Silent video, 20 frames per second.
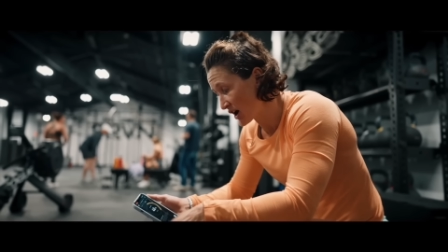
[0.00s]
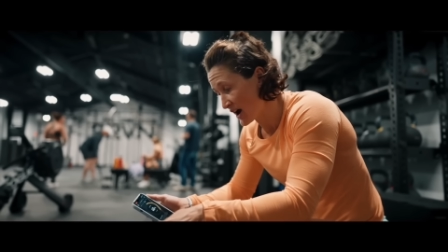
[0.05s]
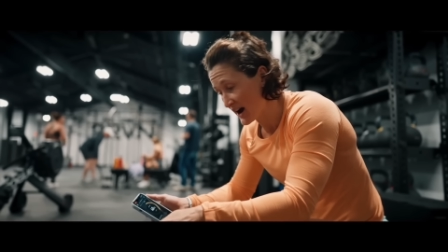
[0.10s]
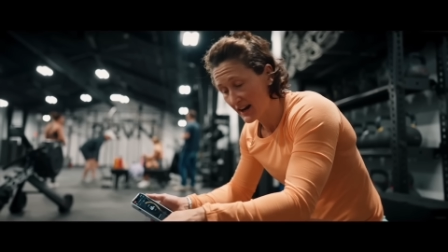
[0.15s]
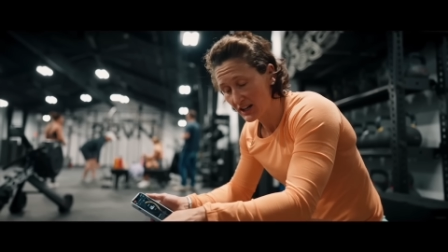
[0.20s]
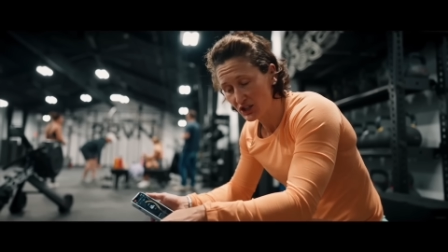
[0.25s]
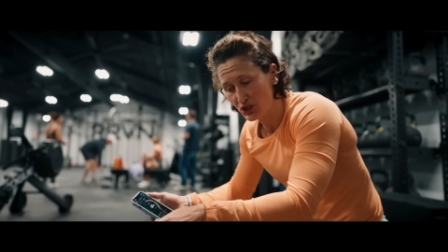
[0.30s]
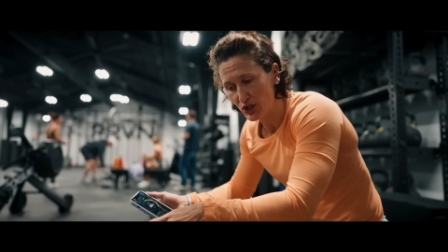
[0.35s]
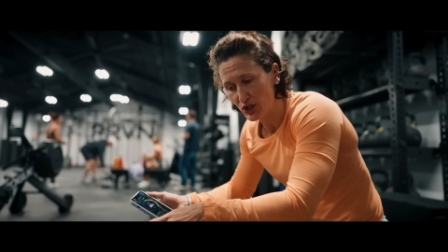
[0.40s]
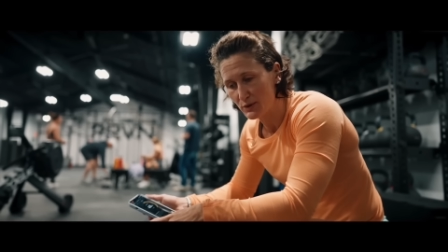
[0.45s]
I
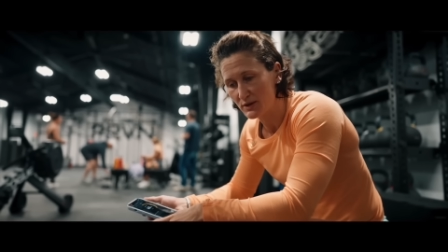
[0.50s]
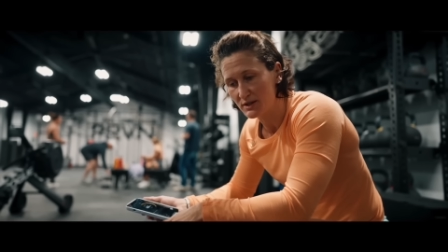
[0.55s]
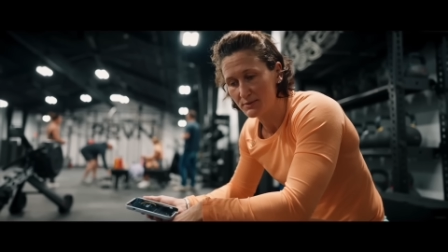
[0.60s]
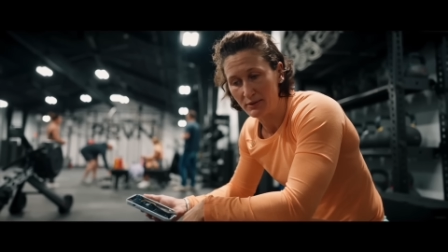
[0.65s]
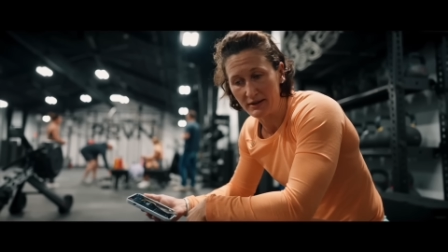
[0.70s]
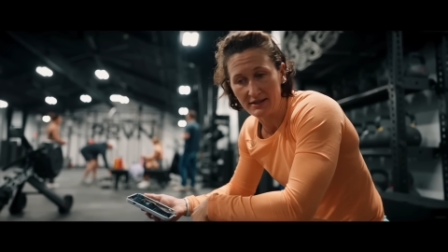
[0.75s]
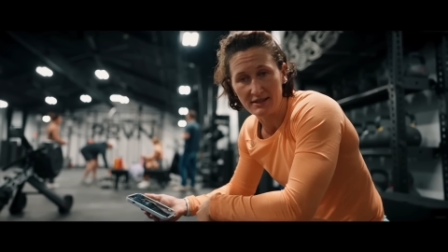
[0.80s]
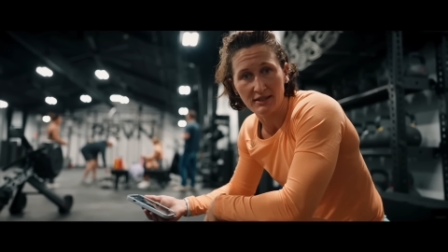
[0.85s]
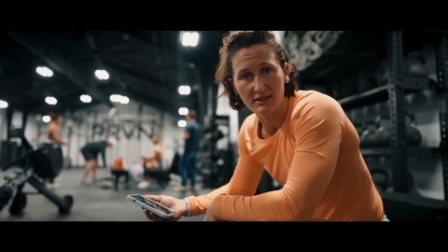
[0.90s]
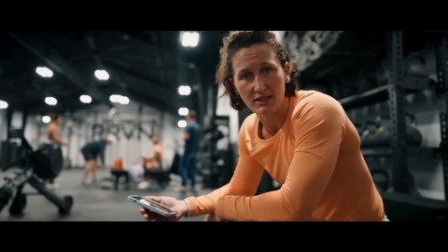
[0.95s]
actually was
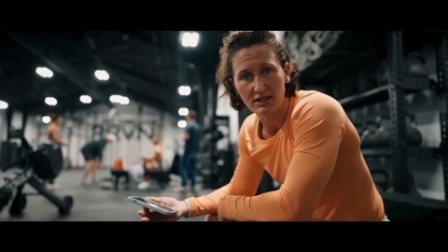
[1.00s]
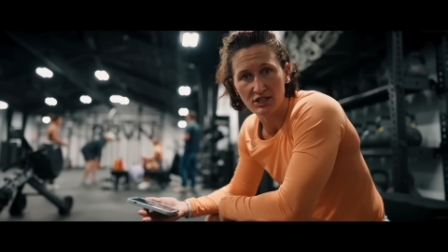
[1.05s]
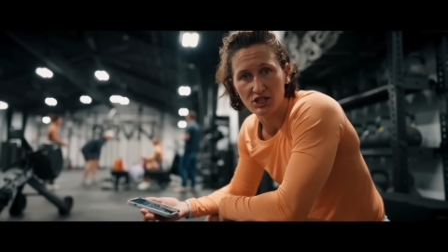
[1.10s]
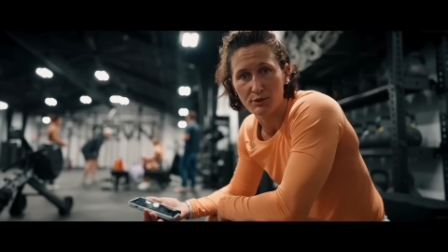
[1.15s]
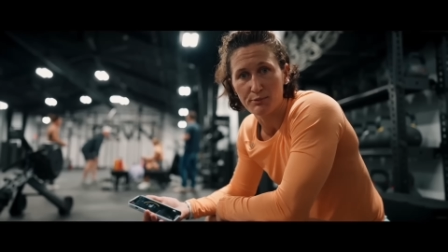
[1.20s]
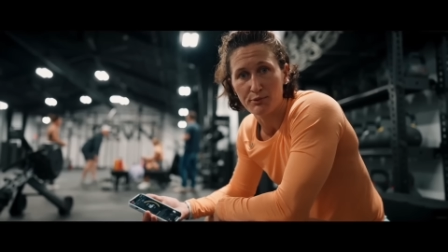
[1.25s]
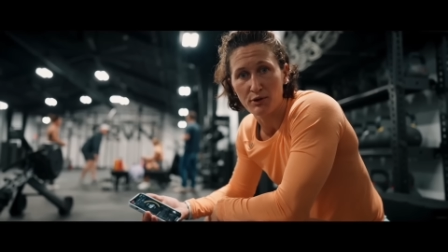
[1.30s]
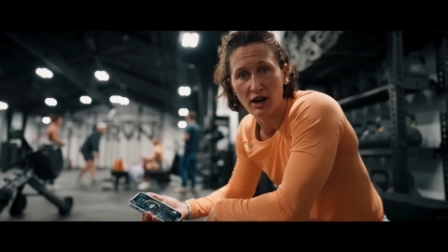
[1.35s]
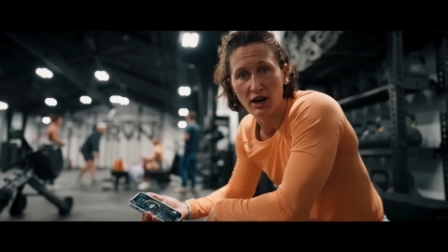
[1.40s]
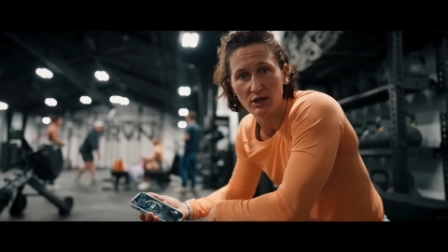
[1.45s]
pleasantly
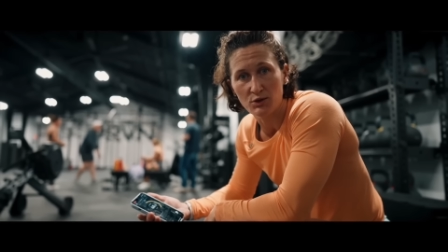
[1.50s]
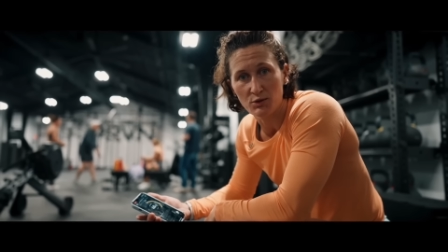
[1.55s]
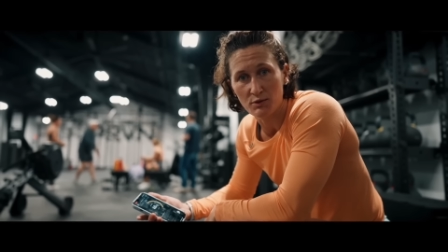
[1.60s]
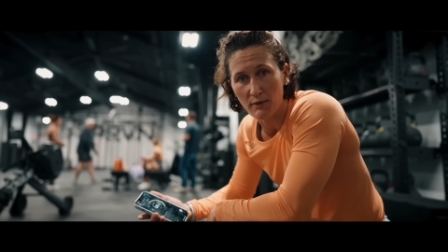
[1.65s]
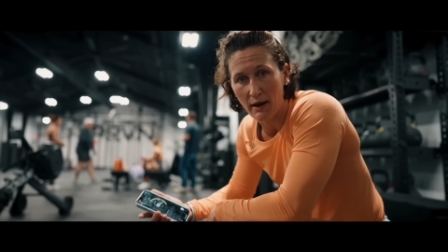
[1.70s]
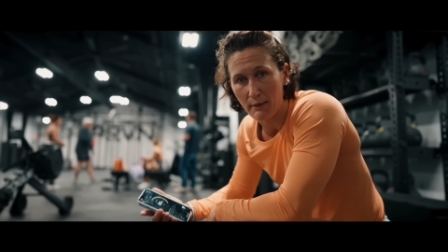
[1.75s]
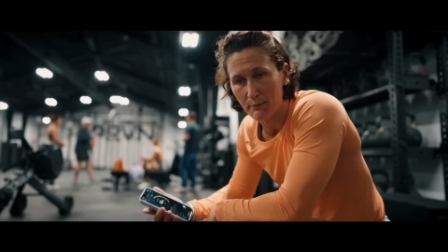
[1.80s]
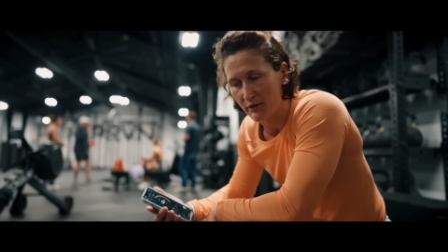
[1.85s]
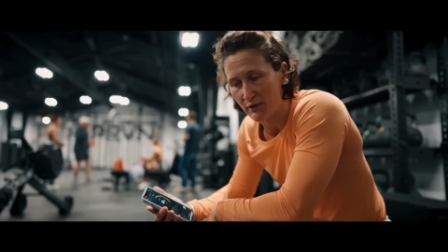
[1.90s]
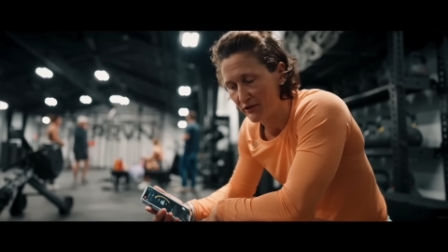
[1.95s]
surprised with
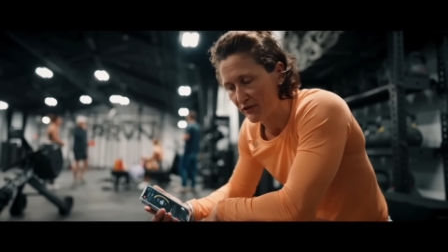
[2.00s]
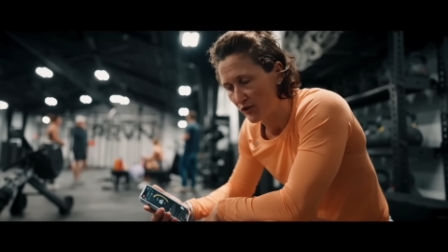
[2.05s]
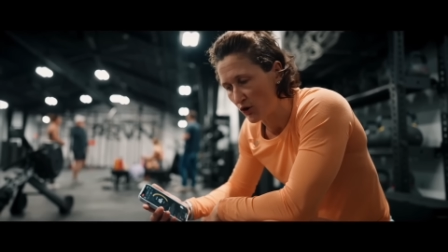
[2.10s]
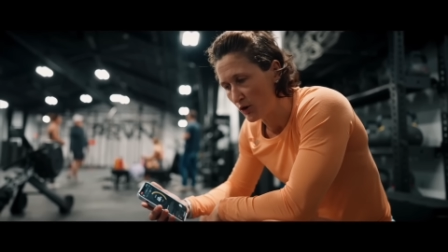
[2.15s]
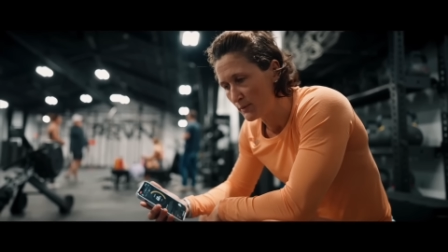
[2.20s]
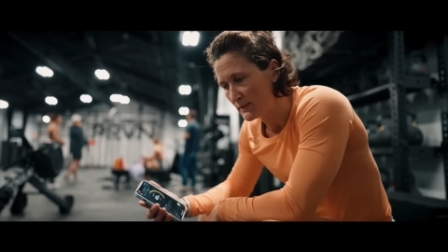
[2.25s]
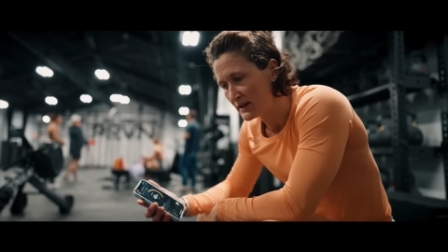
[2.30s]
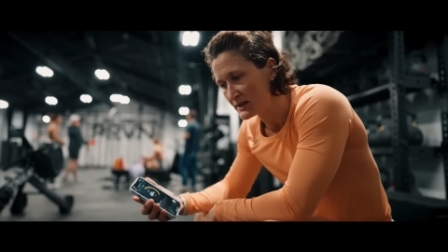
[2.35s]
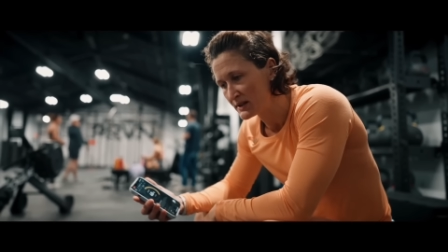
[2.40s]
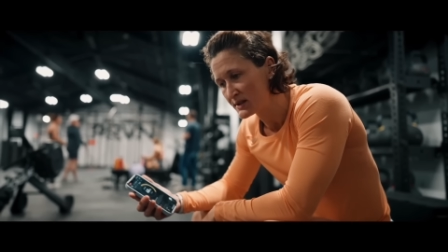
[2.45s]
my
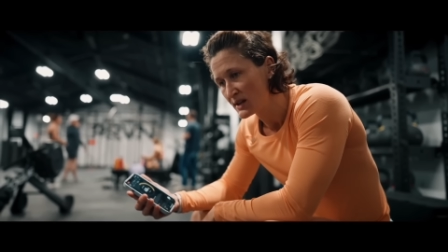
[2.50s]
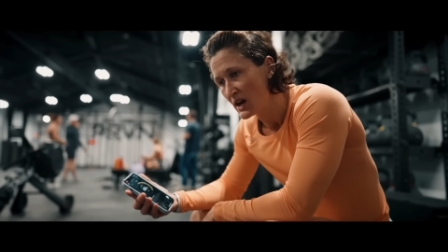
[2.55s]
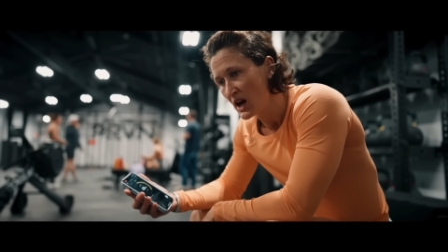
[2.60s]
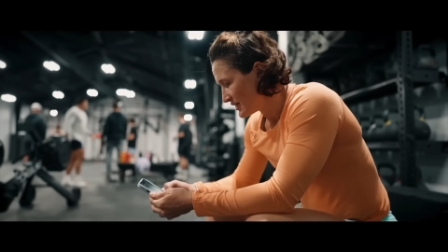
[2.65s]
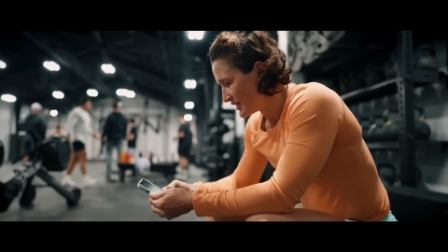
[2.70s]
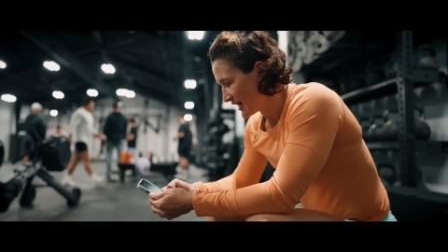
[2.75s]
performance.